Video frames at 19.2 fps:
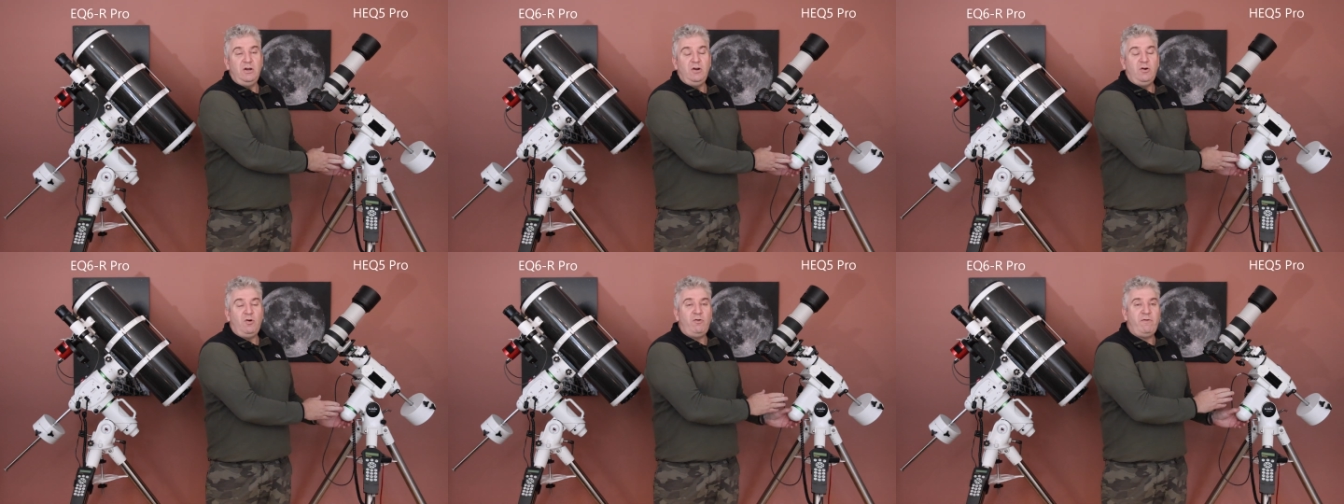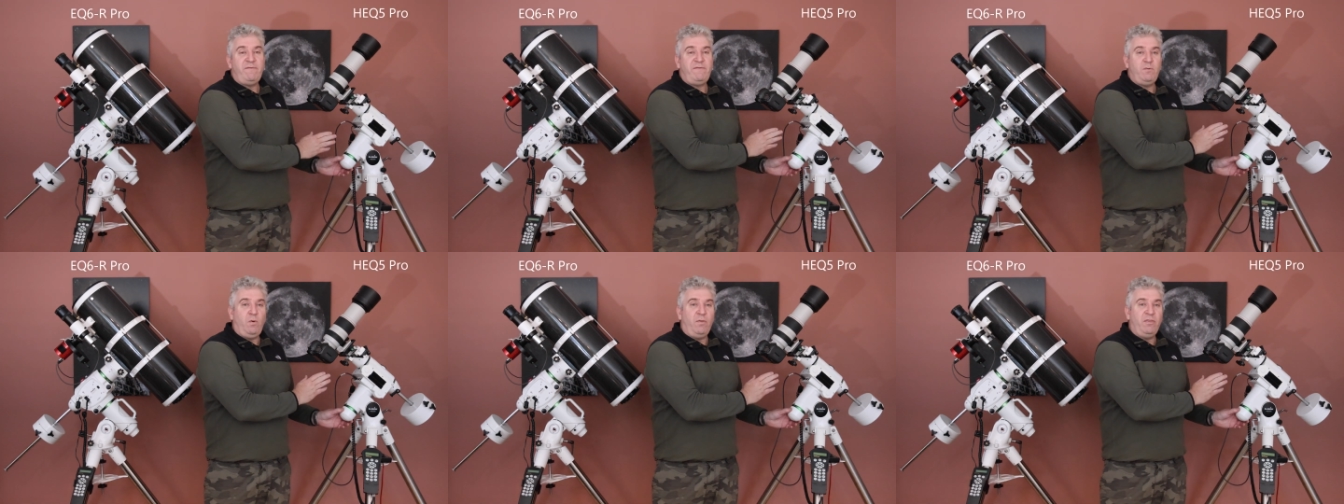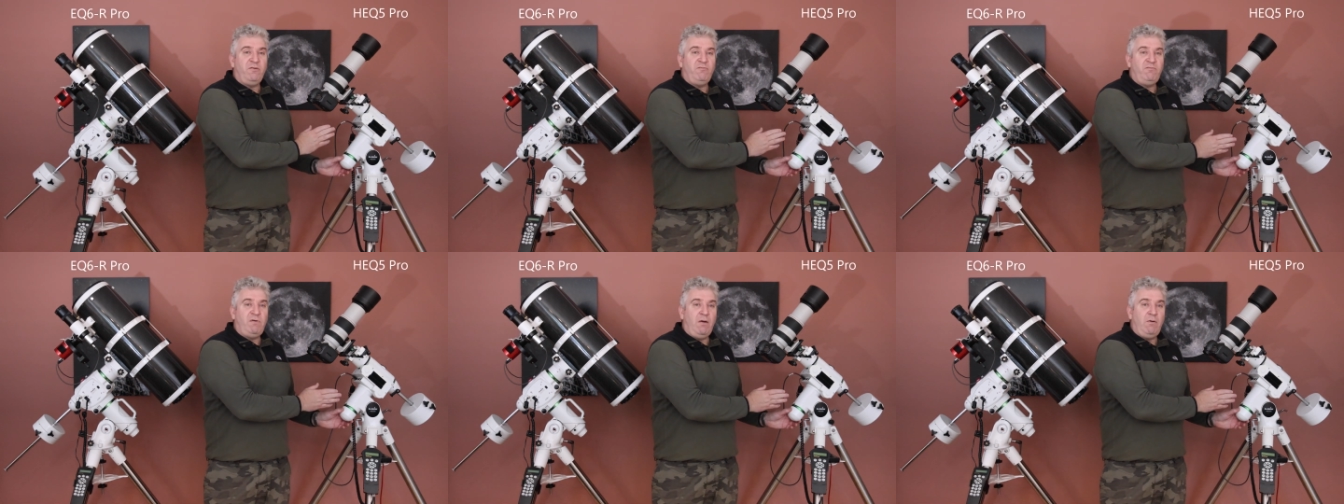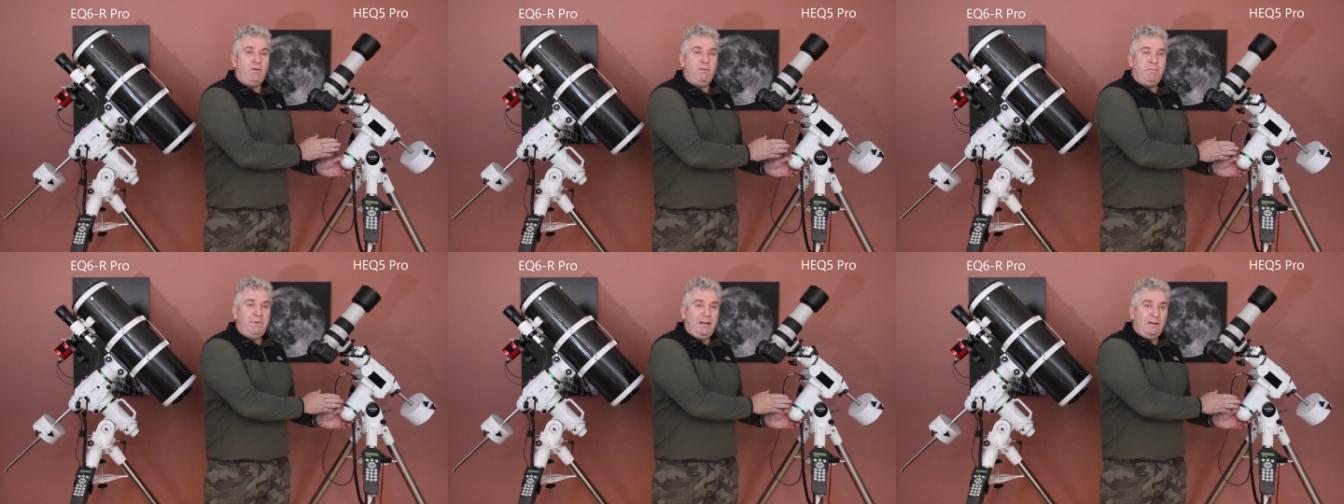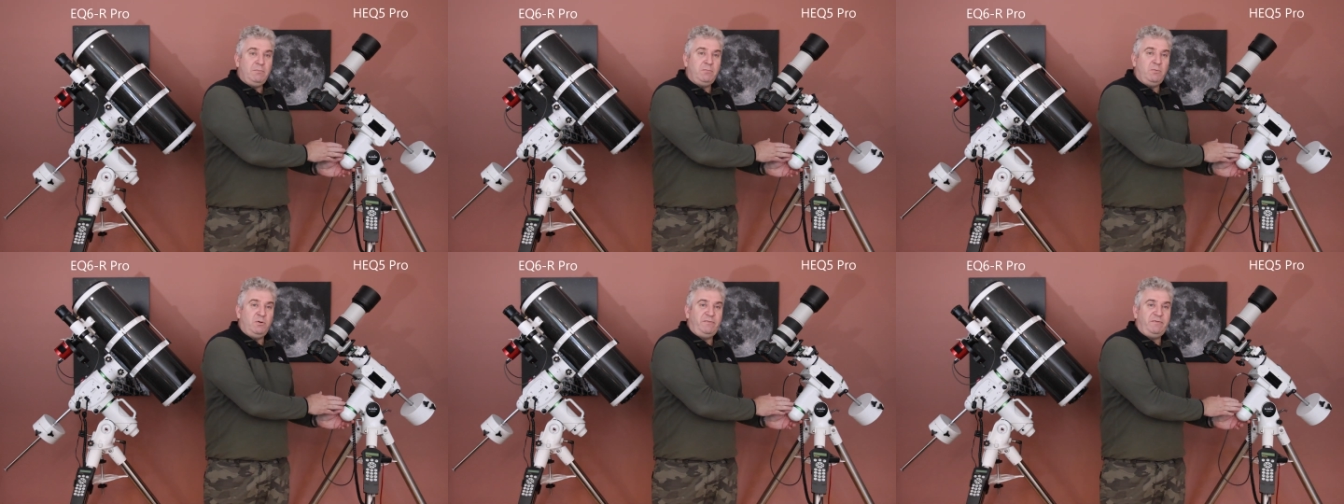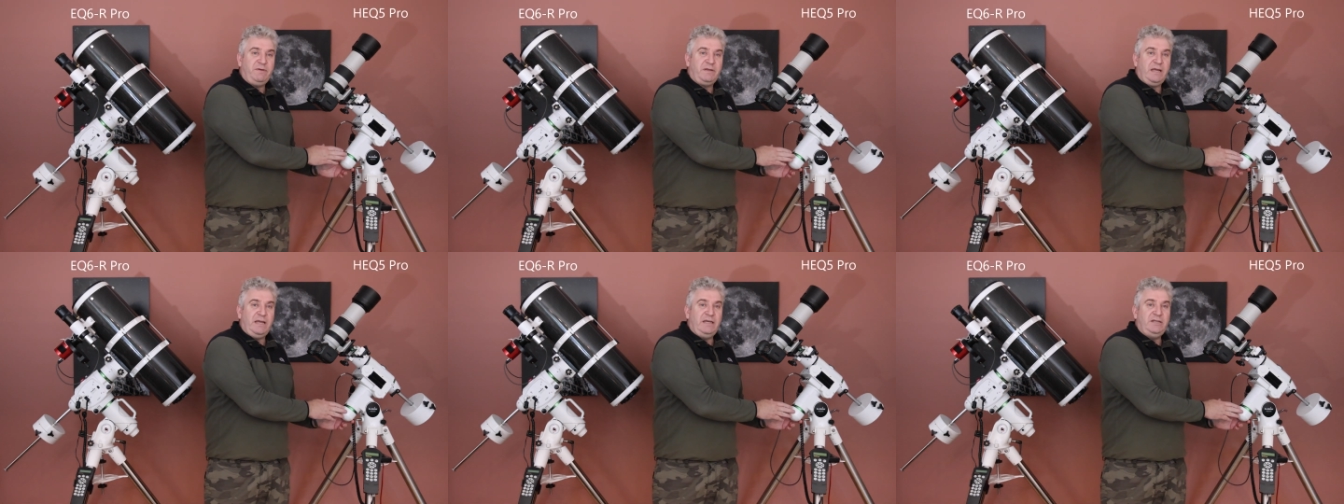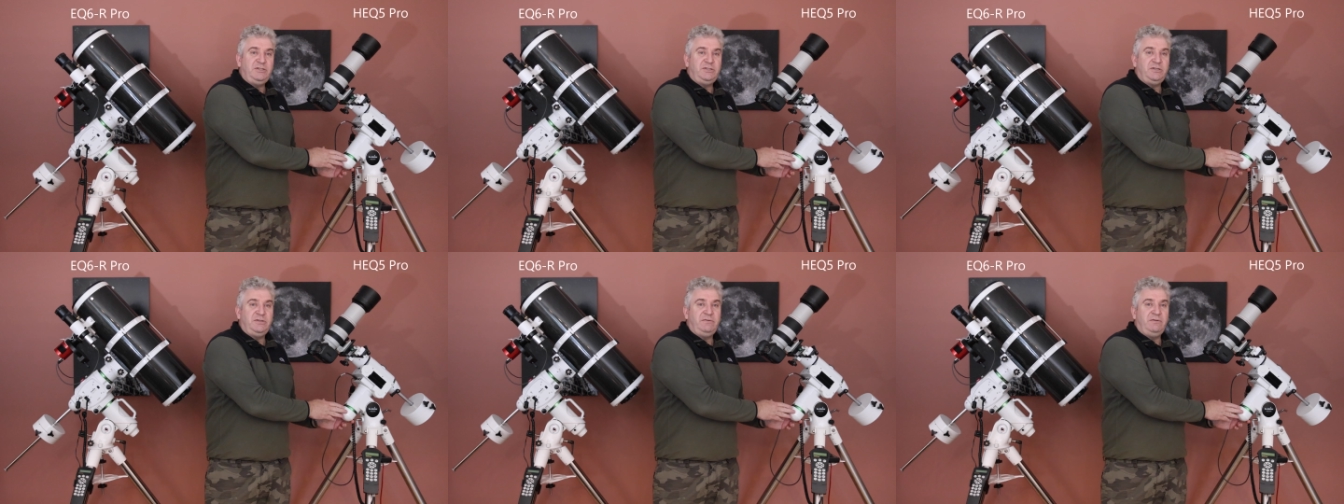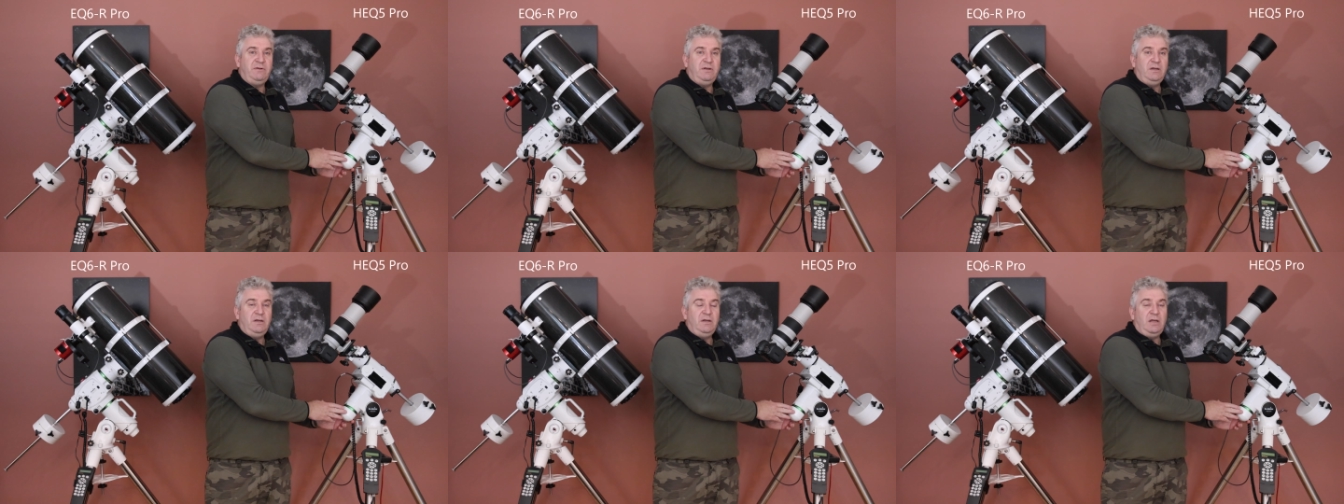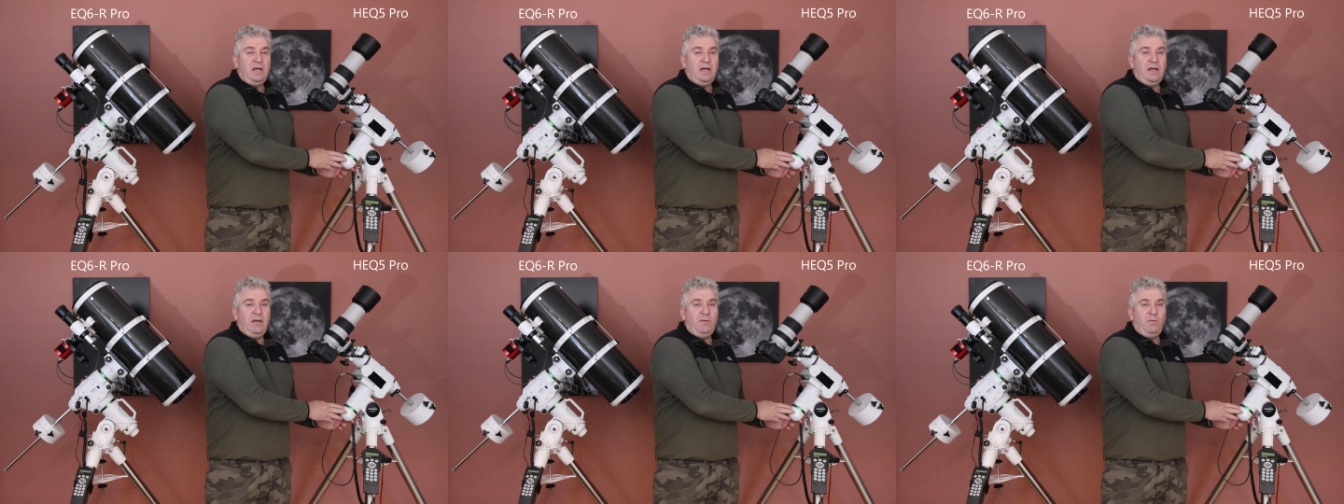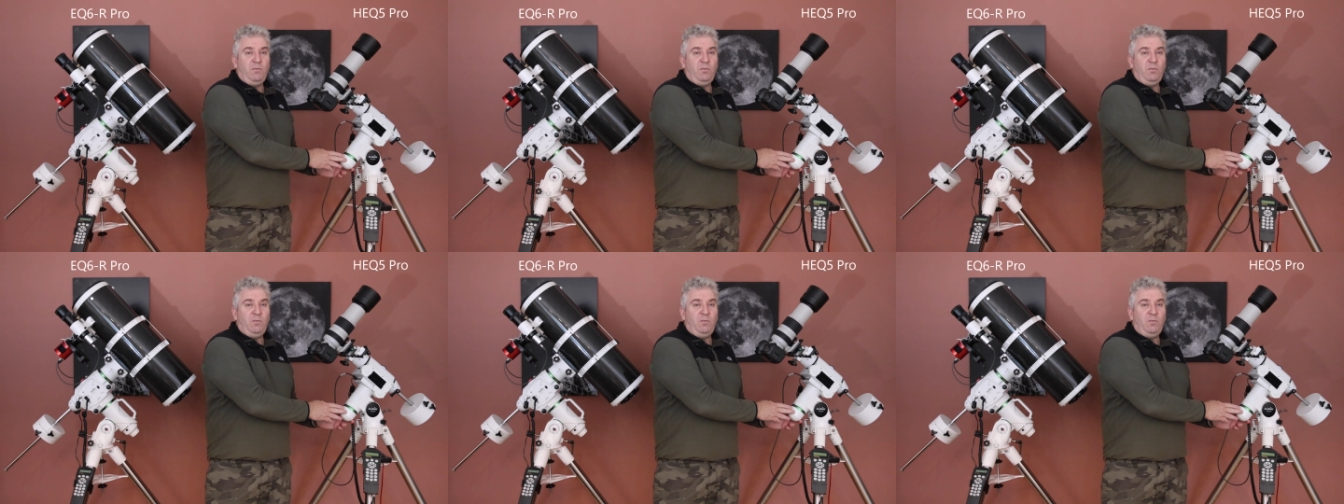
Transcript: or if you want the Rowan belt modification uh,